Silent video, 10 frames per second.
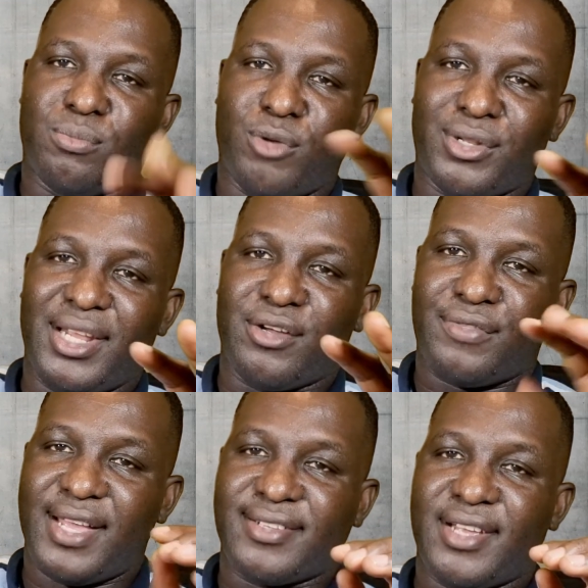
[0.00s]
to modeling
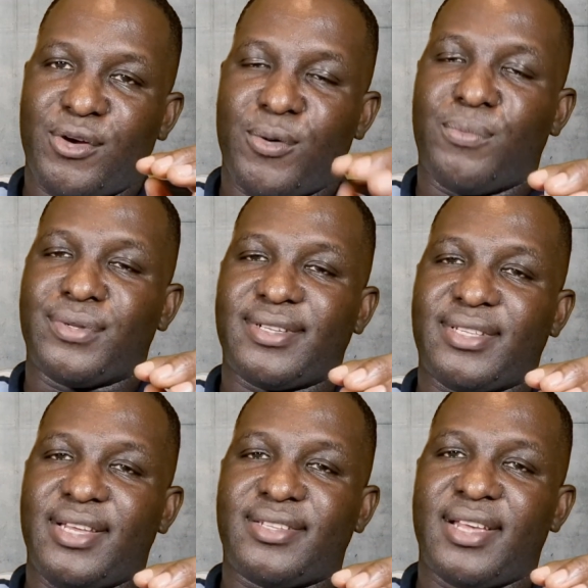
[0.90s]
of textile
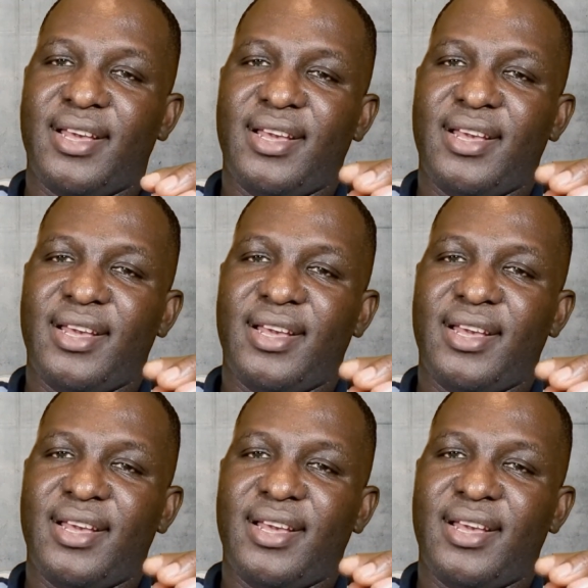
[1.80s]
composite is